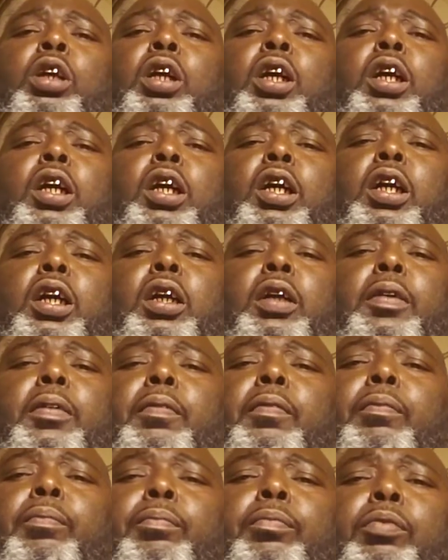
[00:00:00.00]

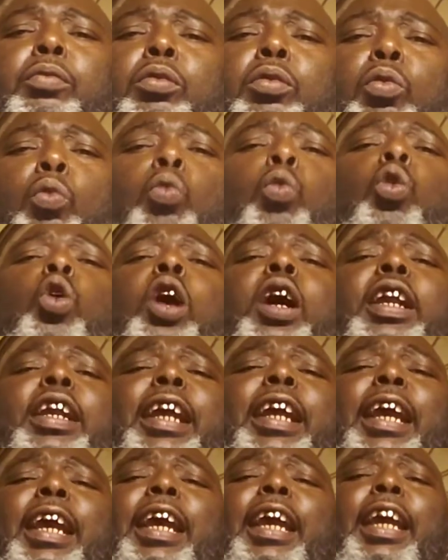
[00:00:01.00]

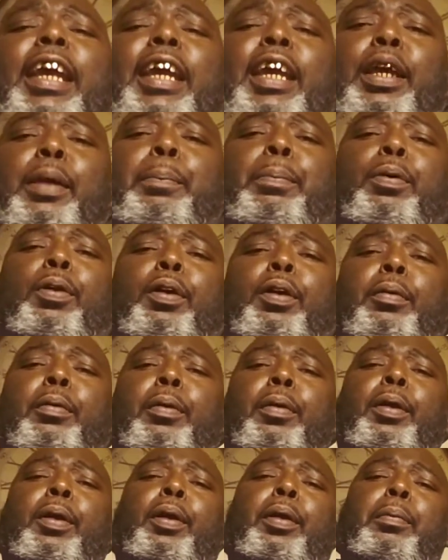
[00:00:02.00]
1 egg per
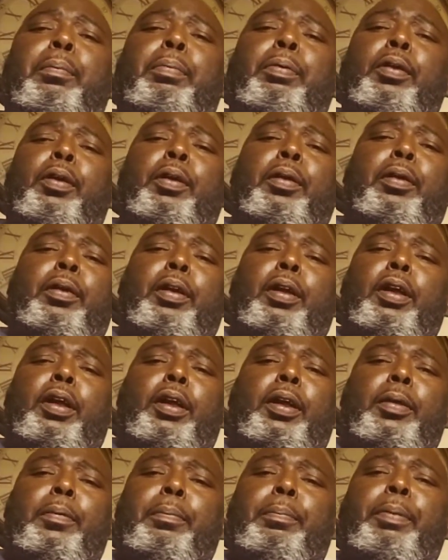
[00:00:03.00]

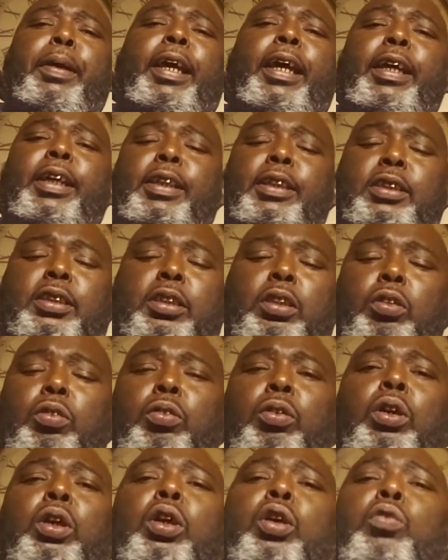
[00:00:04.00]
package.
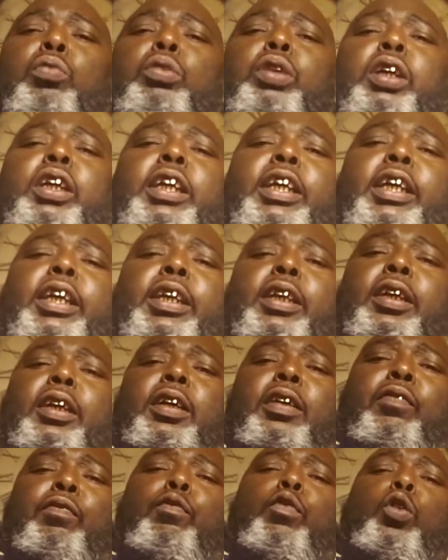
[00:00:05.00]
So we'll get
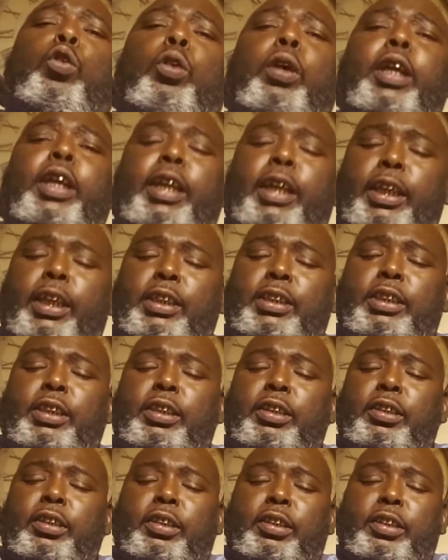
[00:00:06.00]
4 eggs
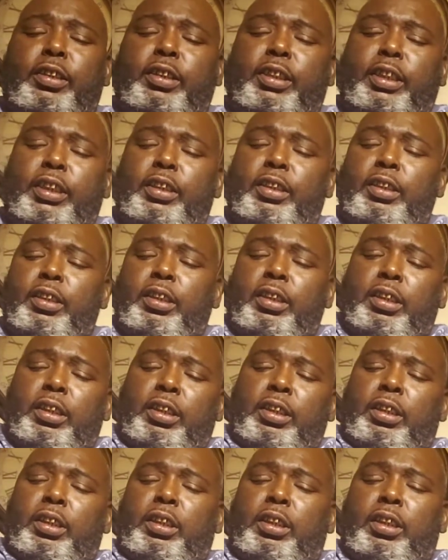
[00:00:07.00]
in here today.
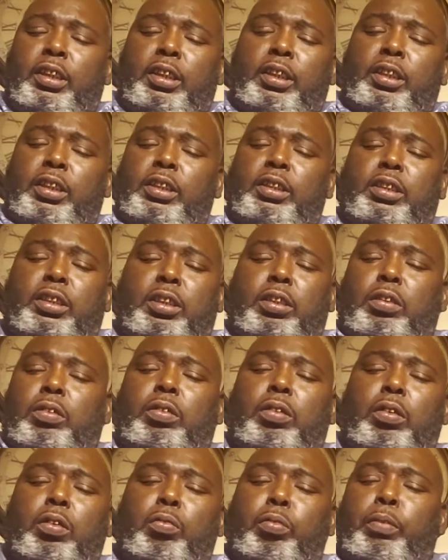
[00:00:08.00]

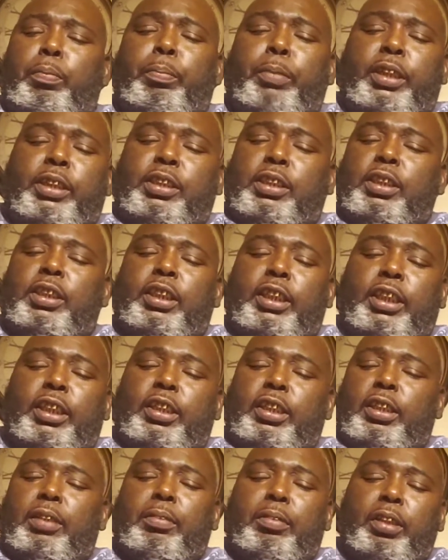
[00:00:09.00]
So we're mixing
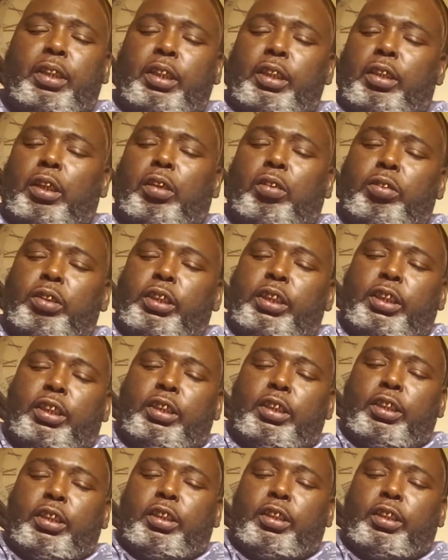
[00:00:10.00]
that up. And, oh yeah, look